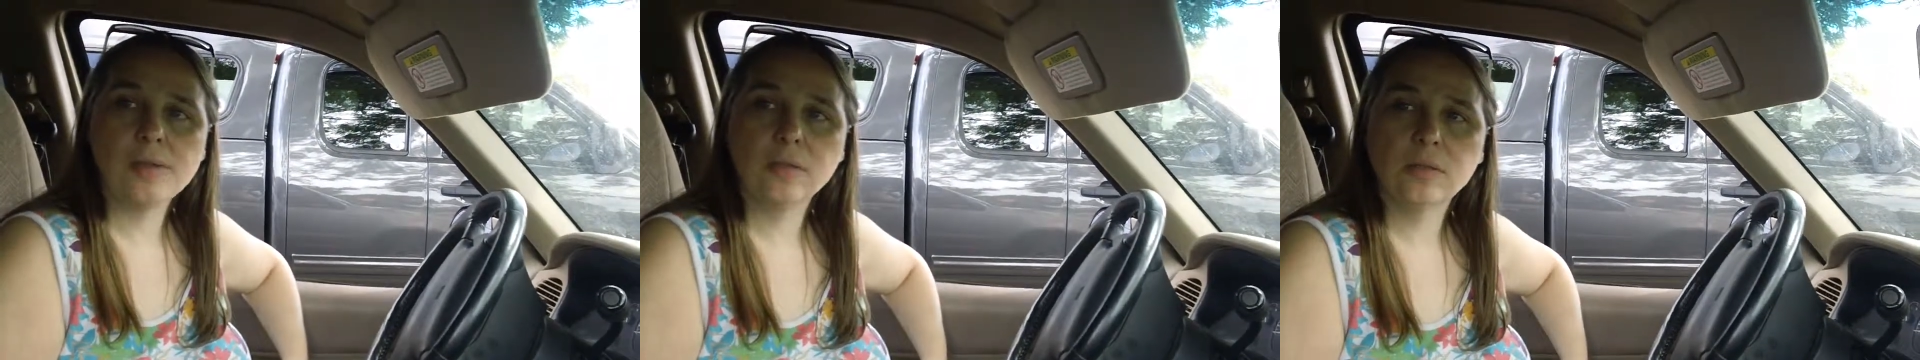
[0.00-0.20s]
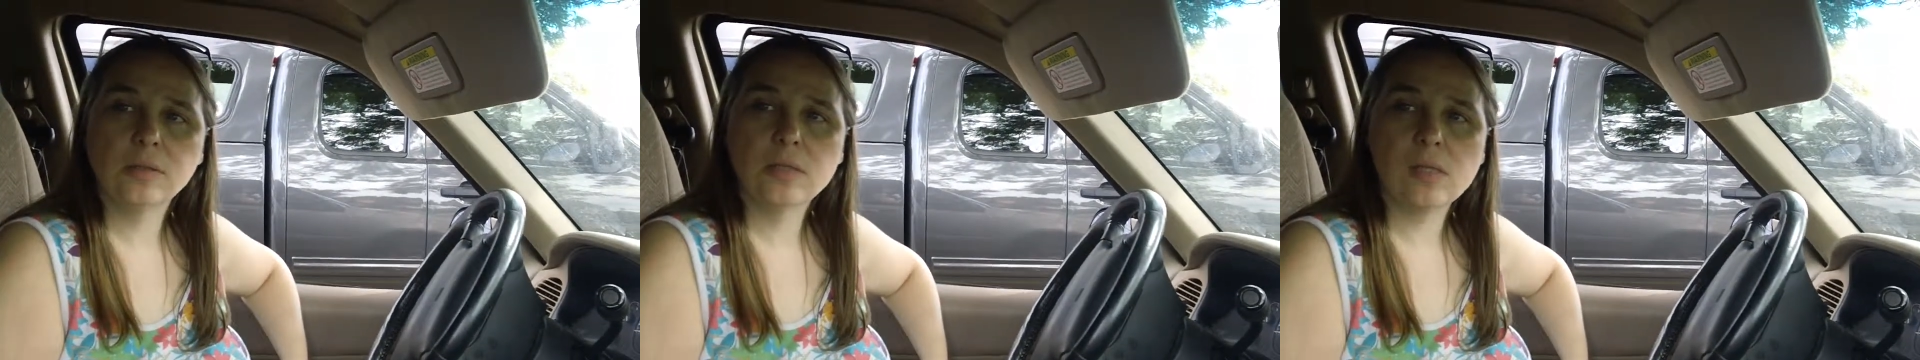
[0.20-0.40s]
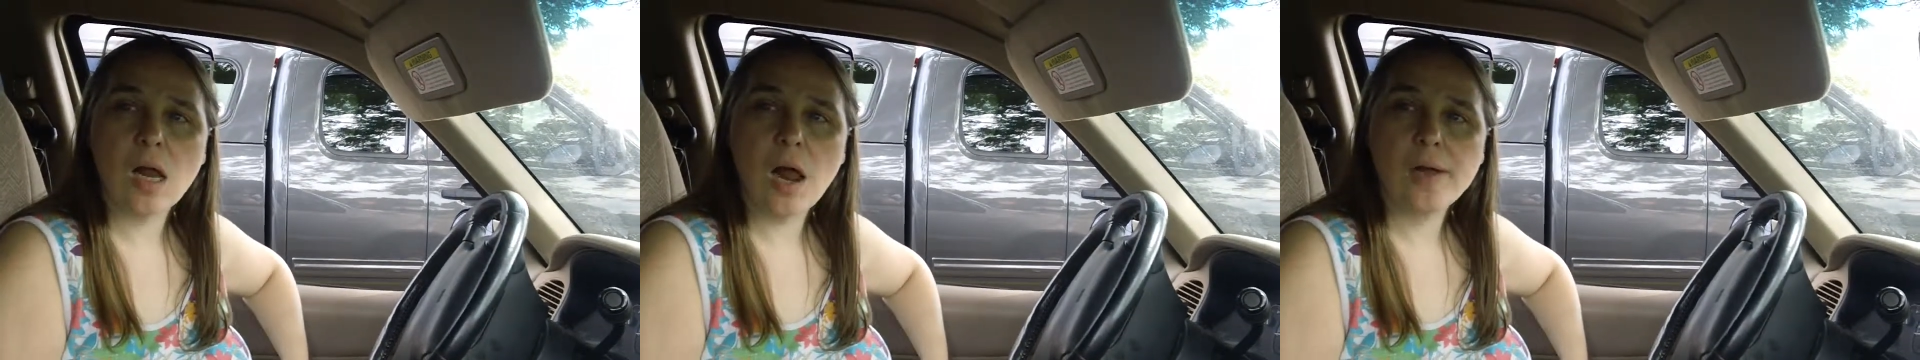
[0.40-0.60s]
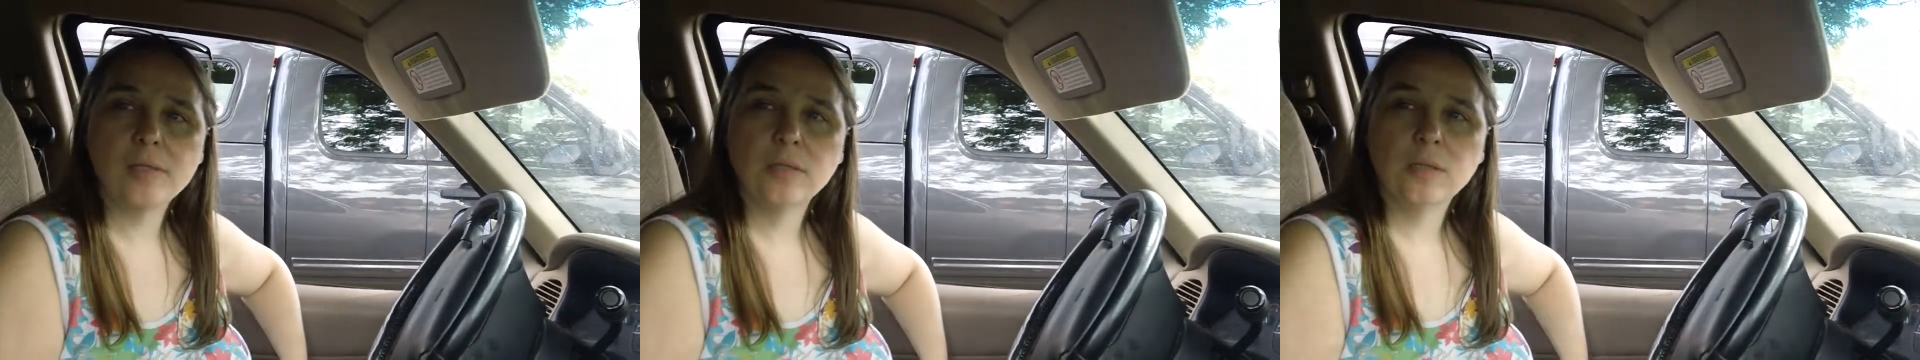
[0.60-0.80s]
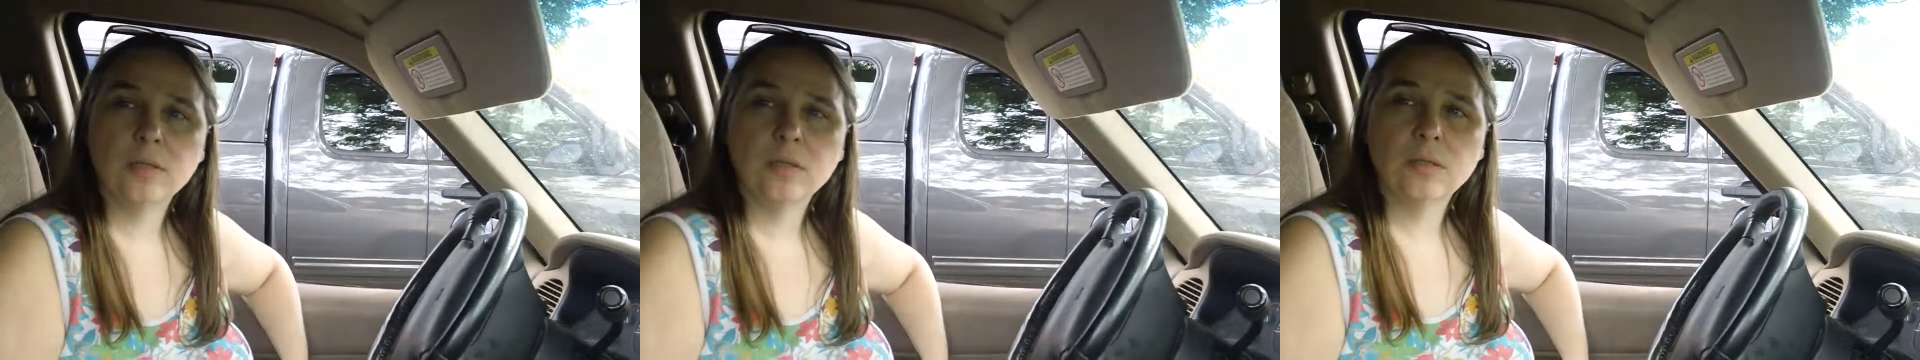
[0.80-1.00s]
your face is going
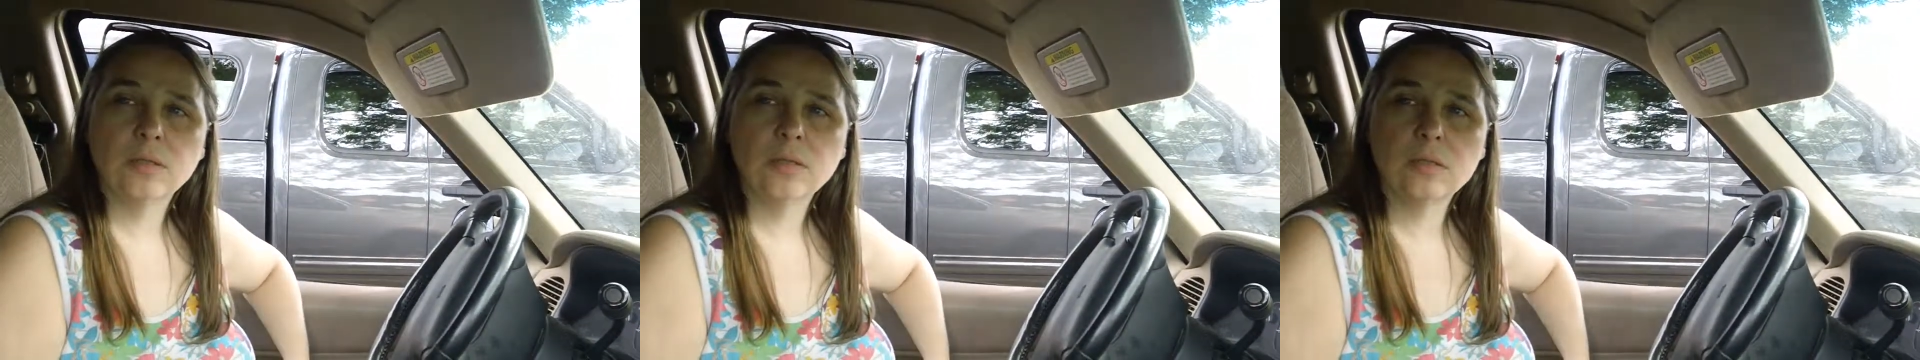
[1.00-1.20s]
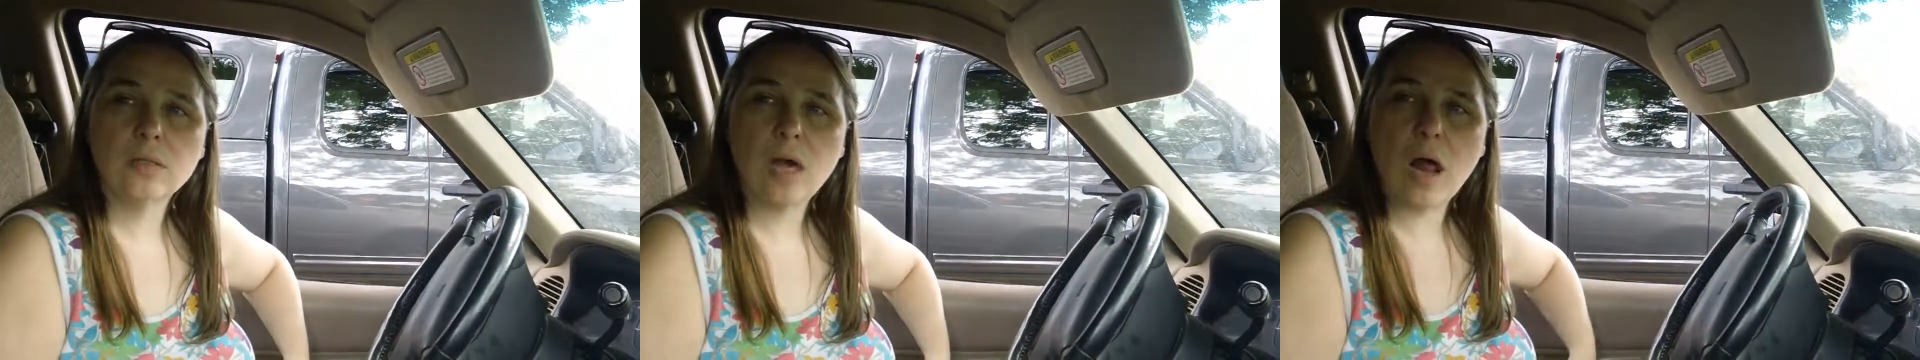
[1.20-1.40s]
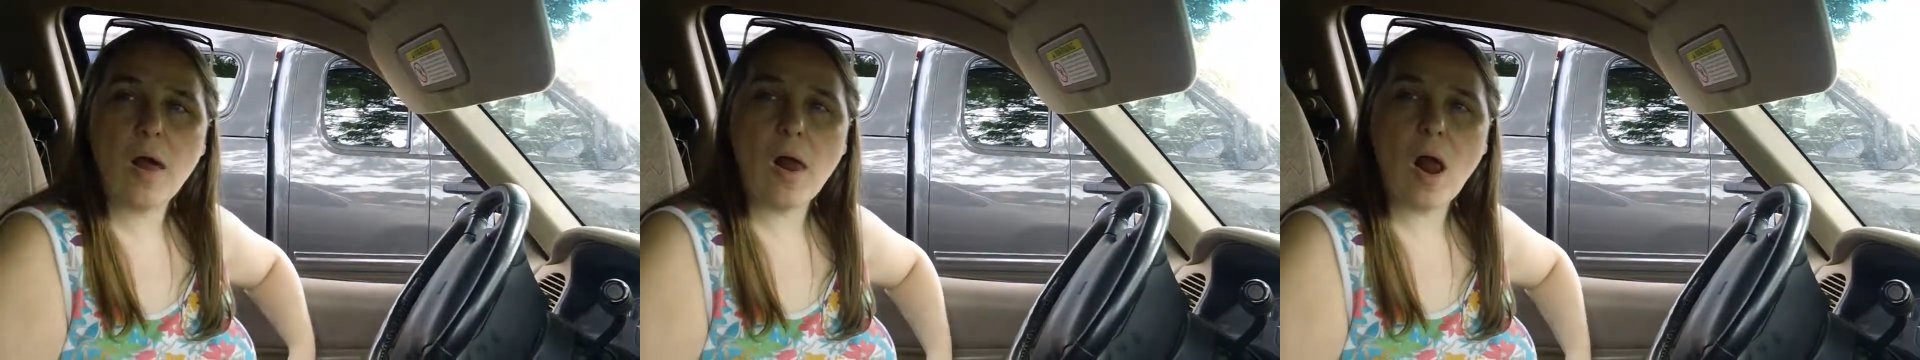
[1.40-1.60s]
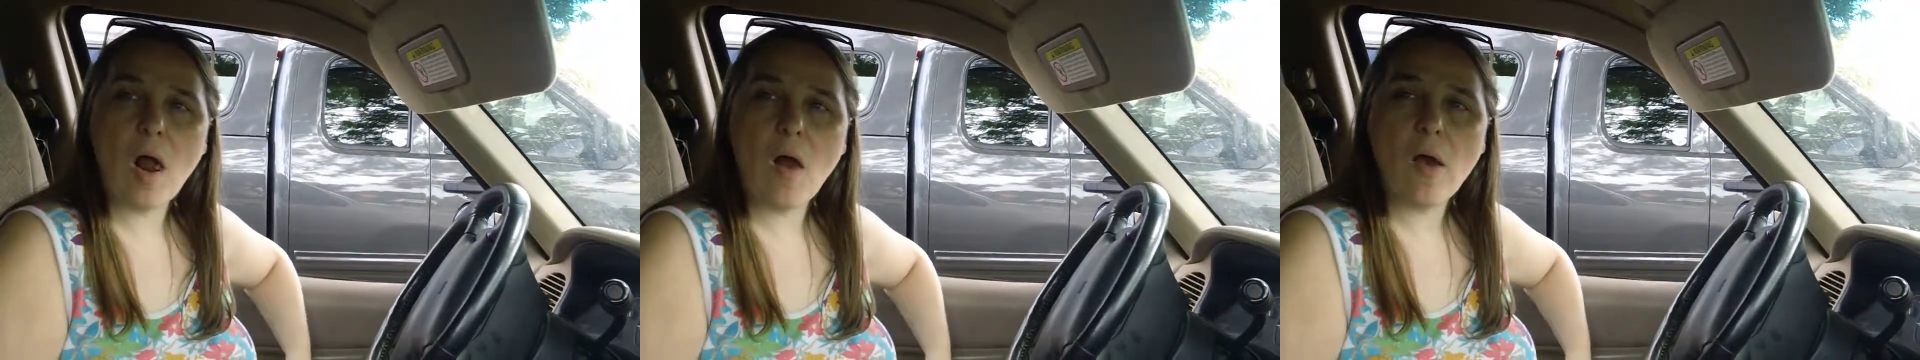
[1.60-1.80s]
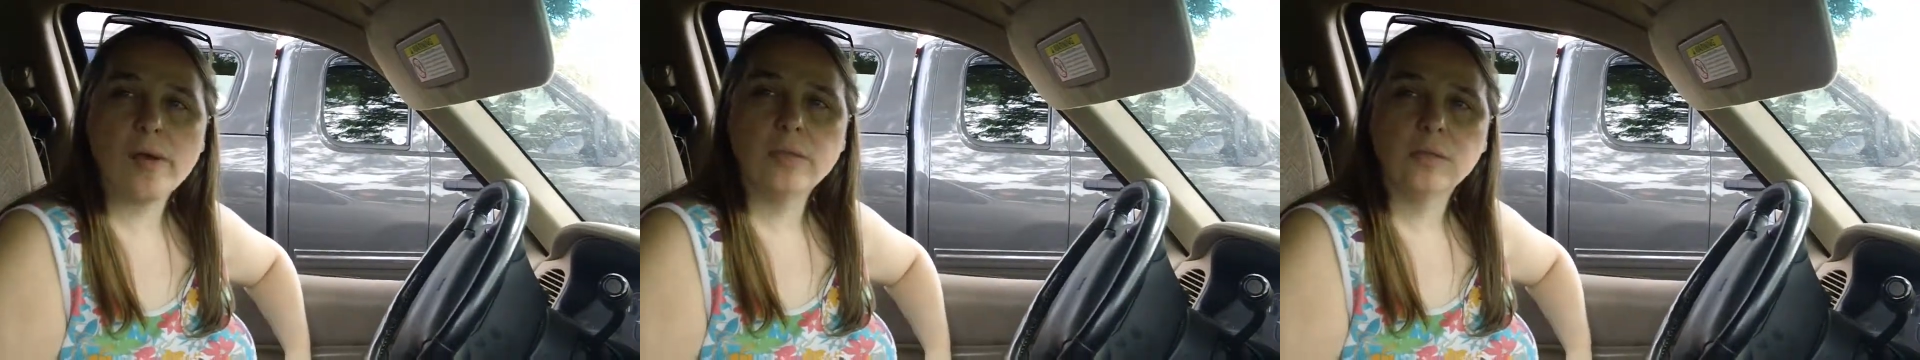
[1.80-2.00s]
to splat like a
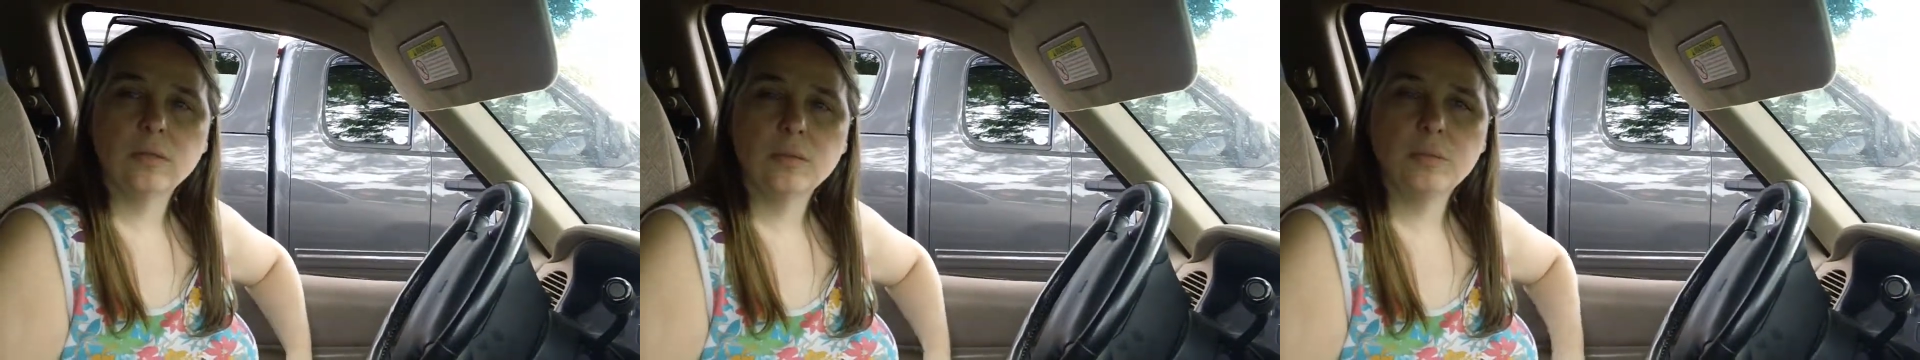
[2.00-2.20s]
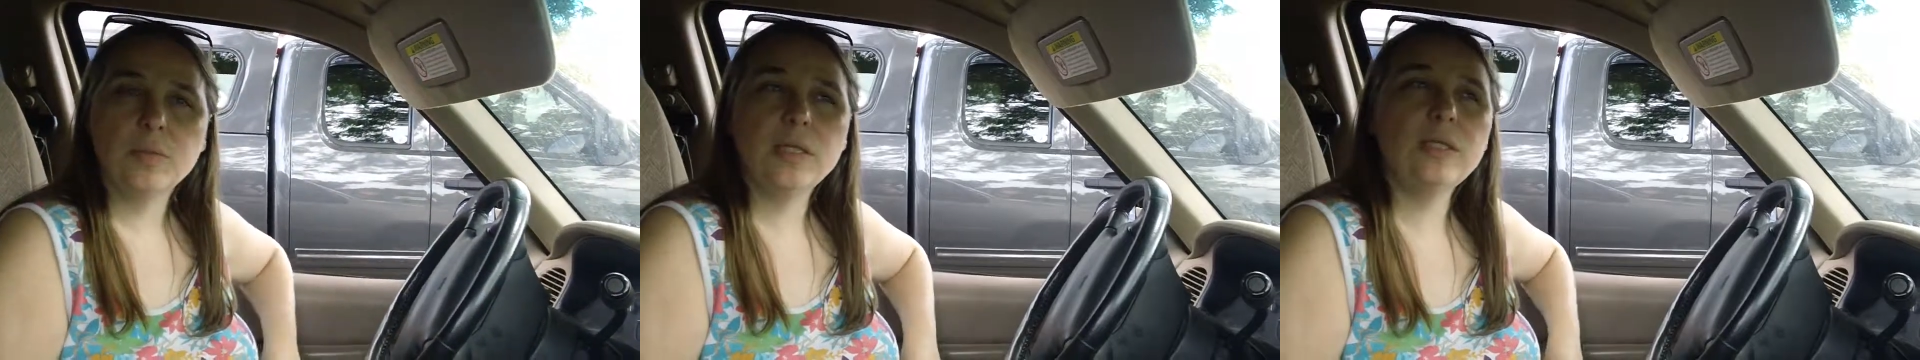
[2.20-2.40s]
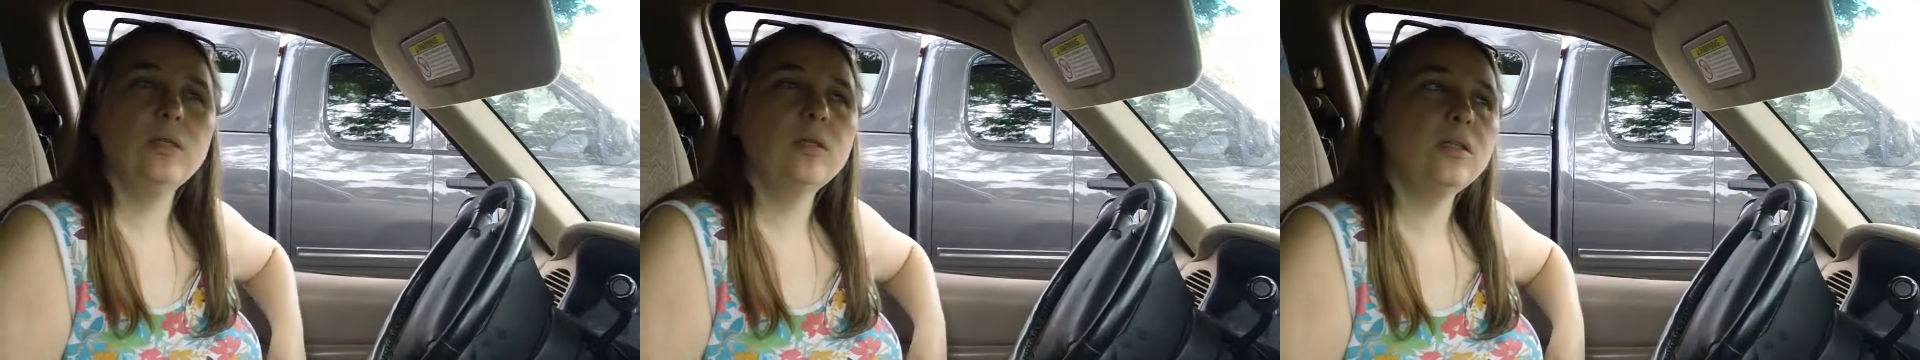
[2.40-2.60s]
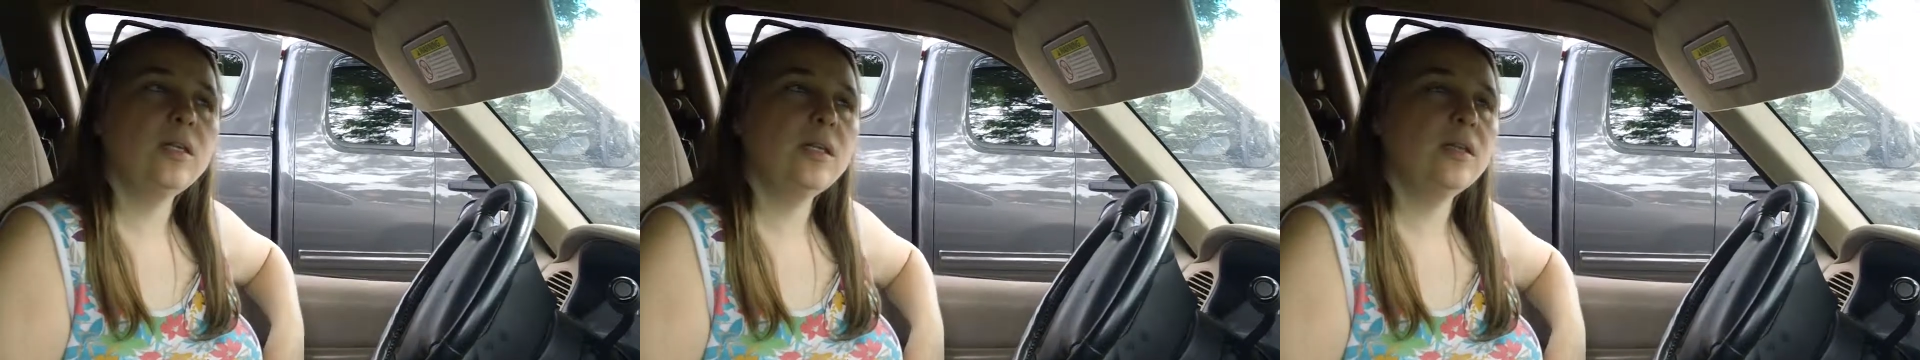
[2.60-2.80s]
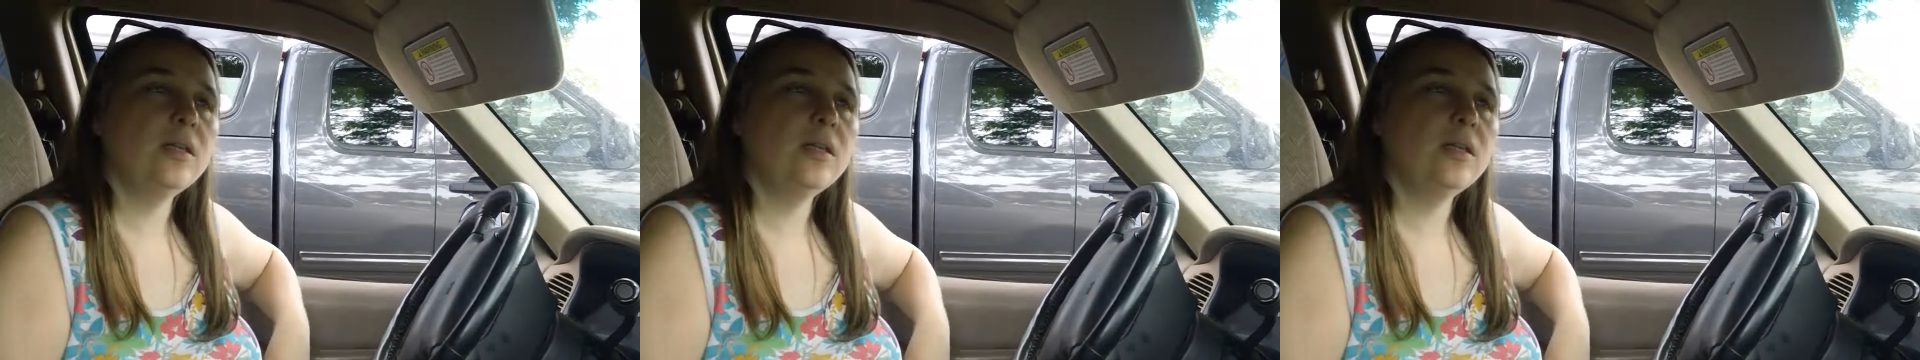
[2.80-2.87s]
bug on the inside of the windshield.